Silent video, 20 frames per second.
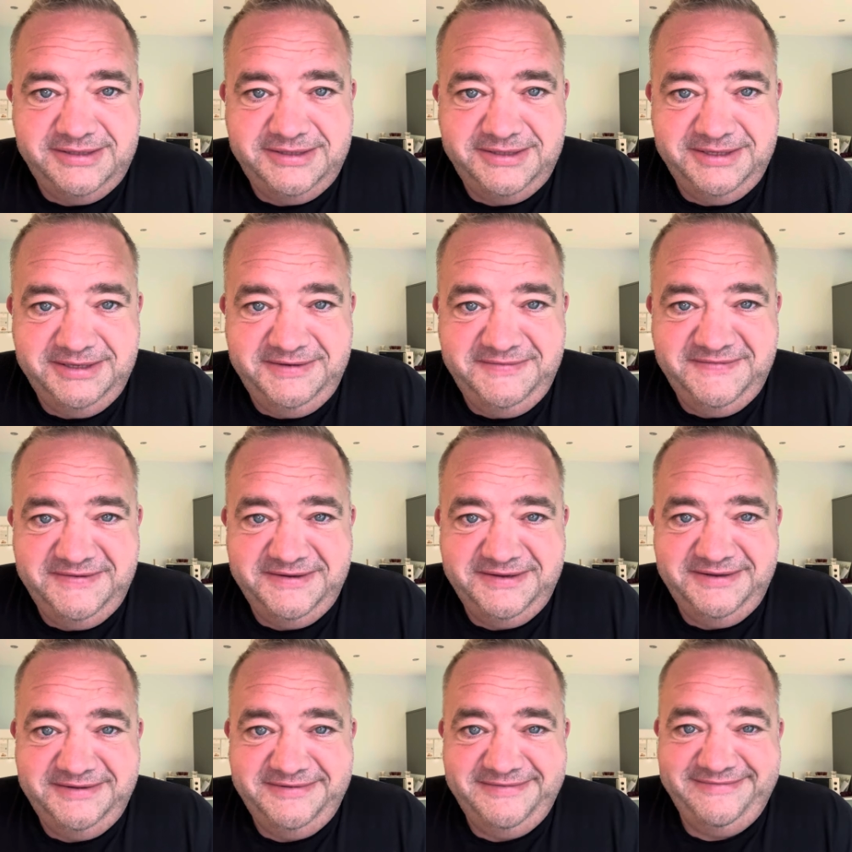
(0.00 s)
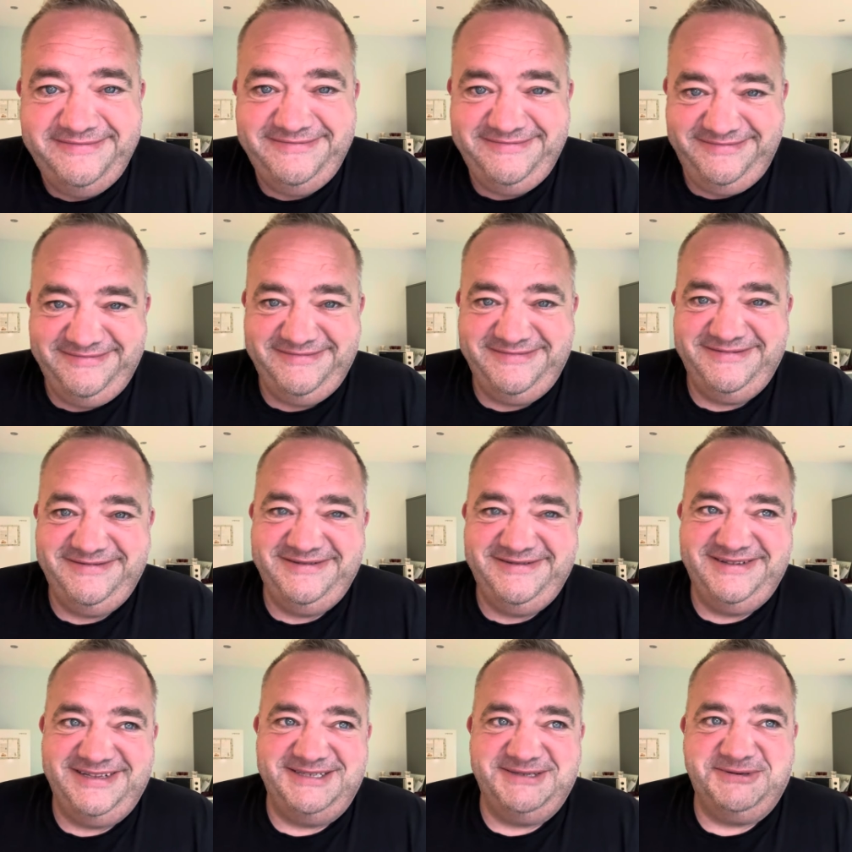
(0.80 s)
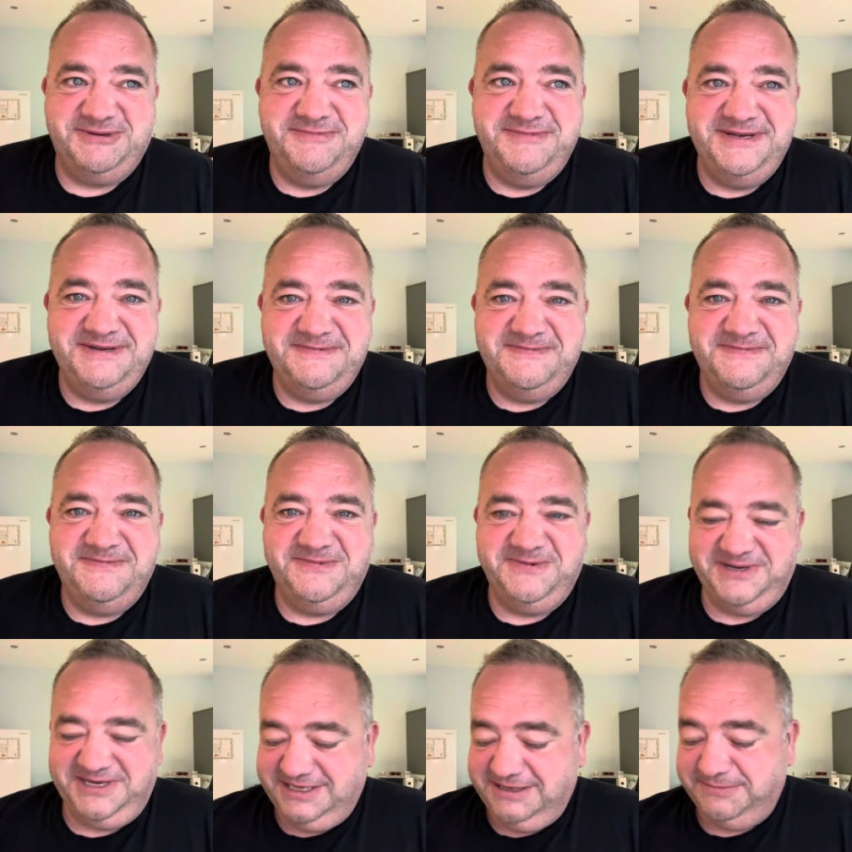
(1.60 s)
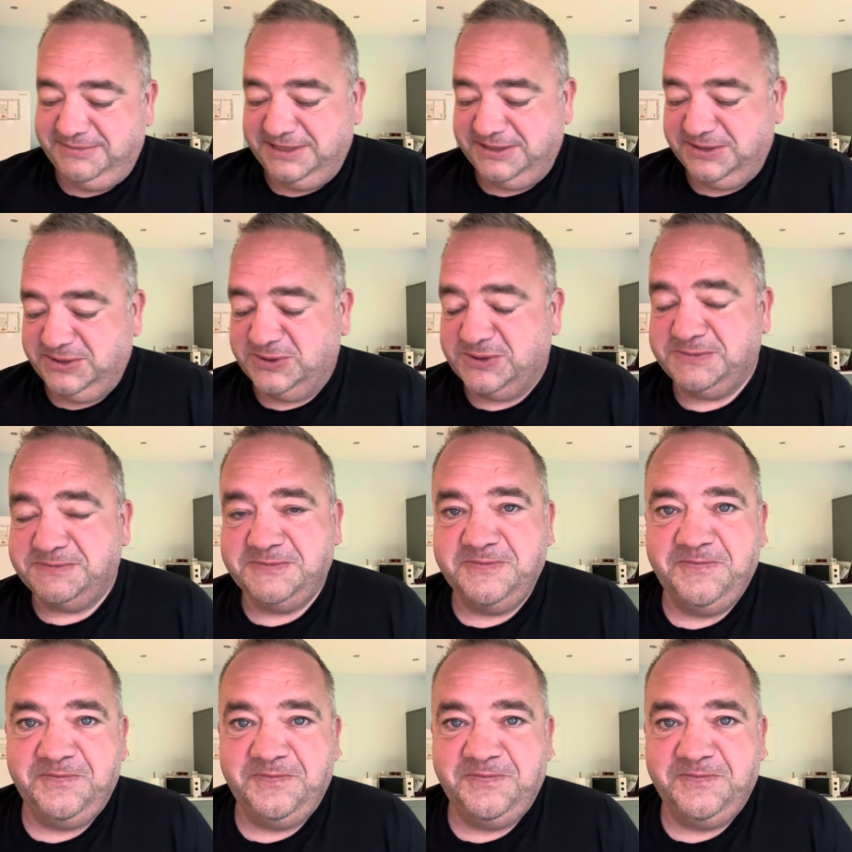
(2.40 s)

TV. That's coming when I get back home.